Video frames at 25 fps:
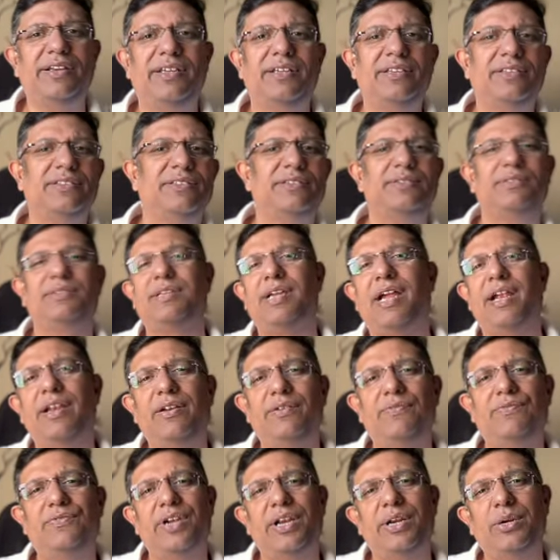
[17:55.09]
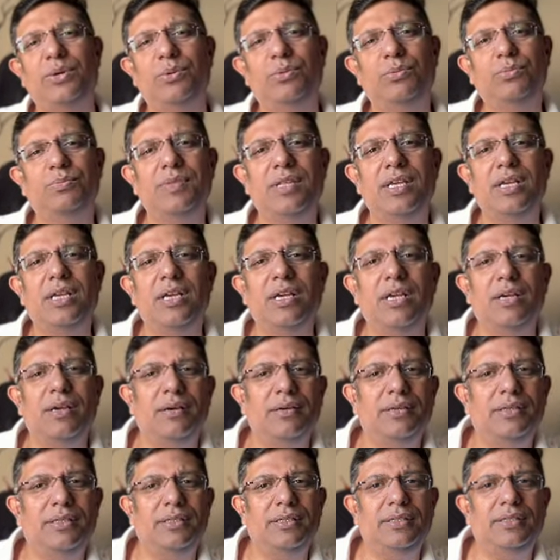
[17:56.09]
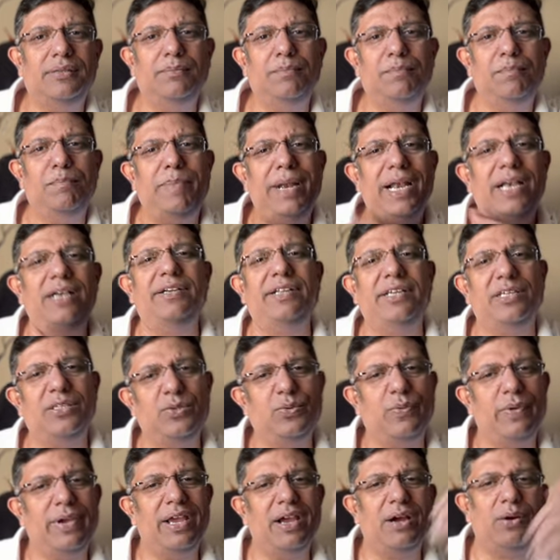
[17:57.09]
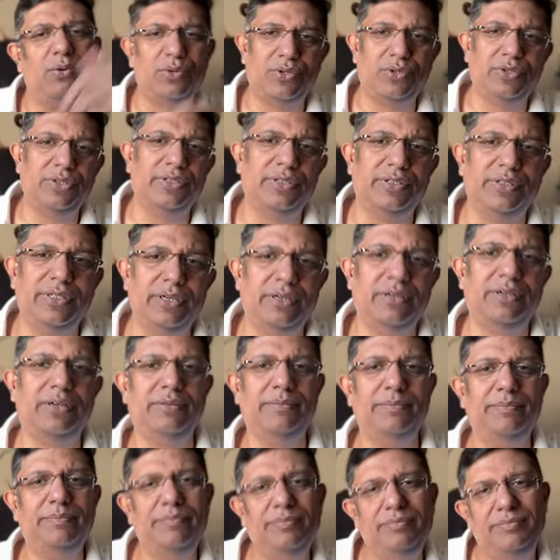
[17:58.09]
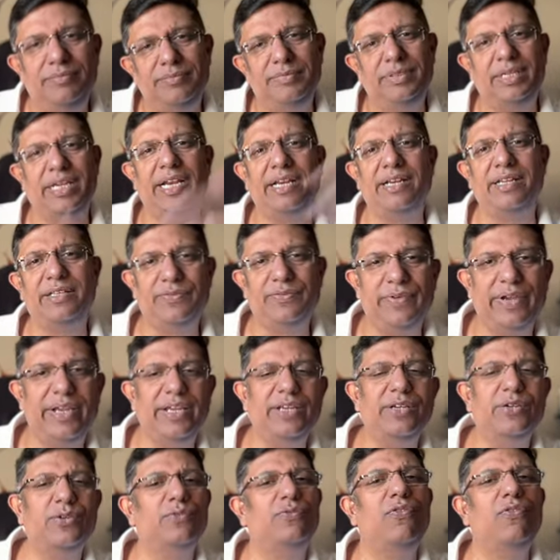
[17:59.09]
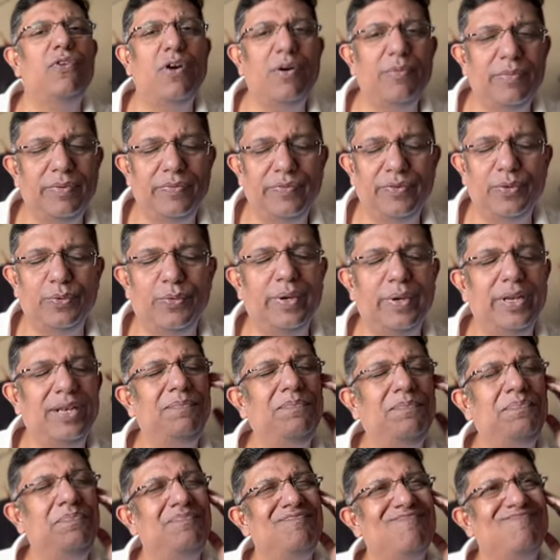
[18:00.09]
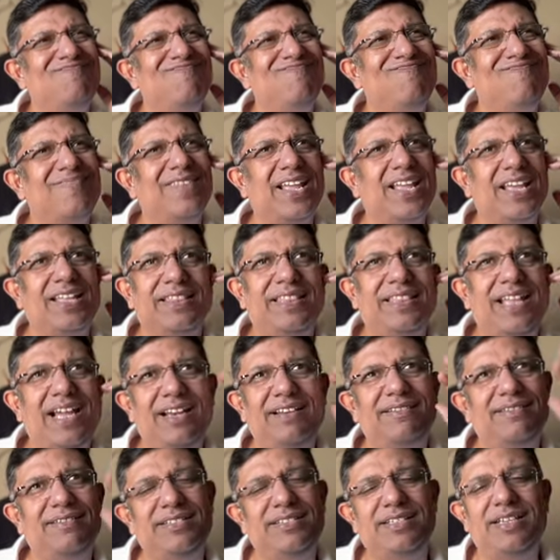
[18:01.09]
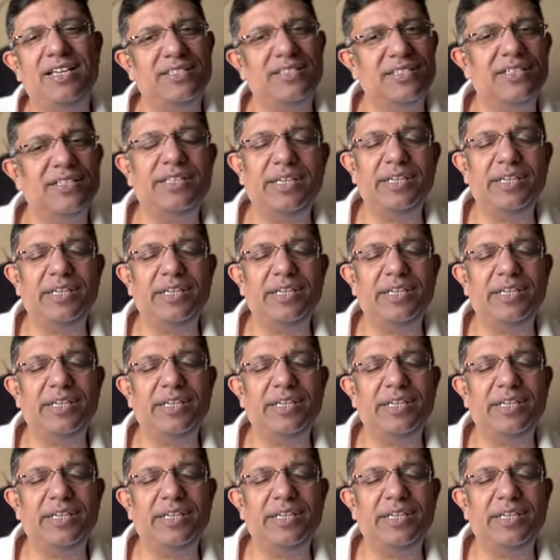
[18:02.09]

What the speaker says: He's kind of trying to belt his way out or hit his way into form, if you will. That doesn't